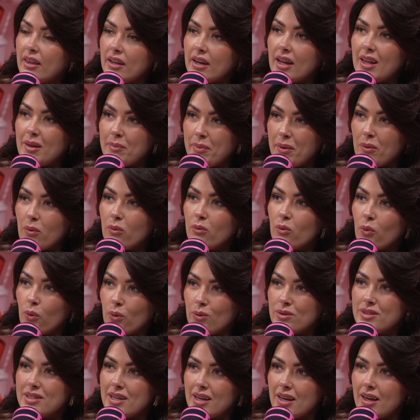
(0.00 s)
They need to be
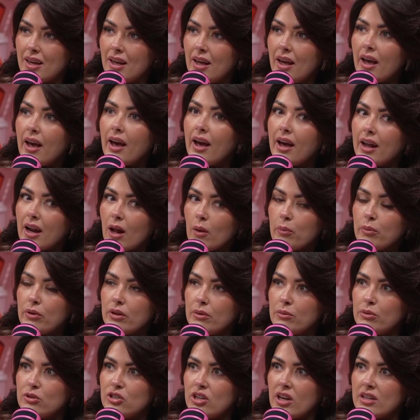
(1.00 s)
cosy, and I'll put the
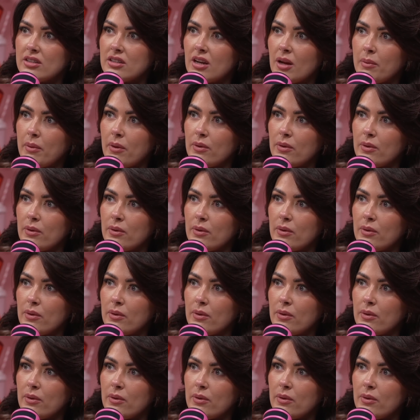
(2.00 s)
projector up